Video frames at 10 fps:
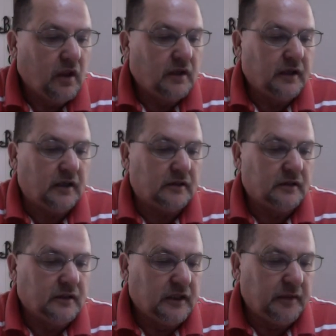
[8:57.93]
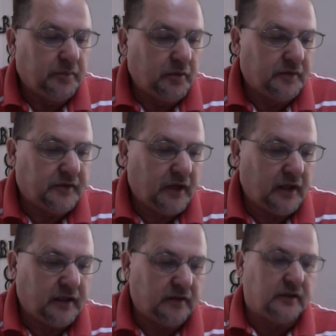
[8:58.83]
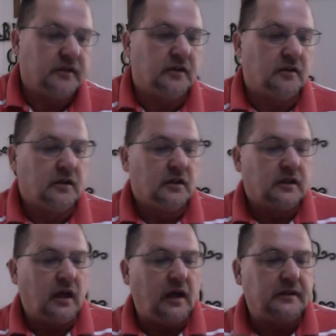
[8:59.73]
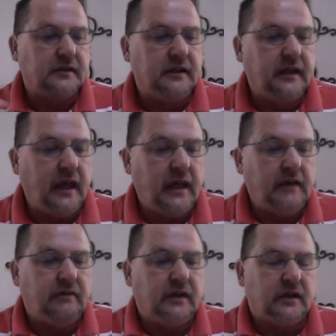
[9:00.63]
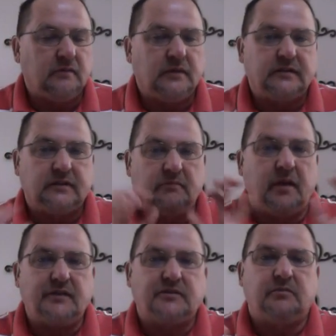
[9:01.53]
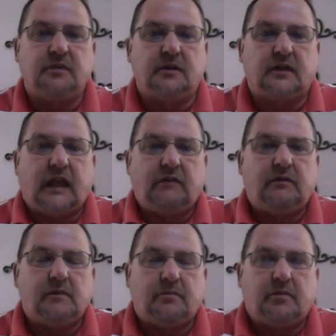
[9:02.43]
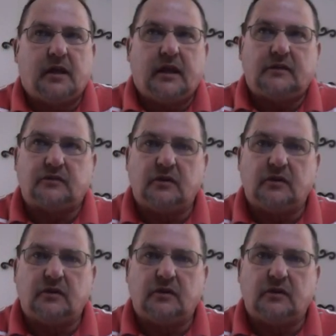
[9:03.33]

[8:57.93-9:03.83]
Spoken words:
Now, he points out here that, God gave him, as a master builder, gave him a plan so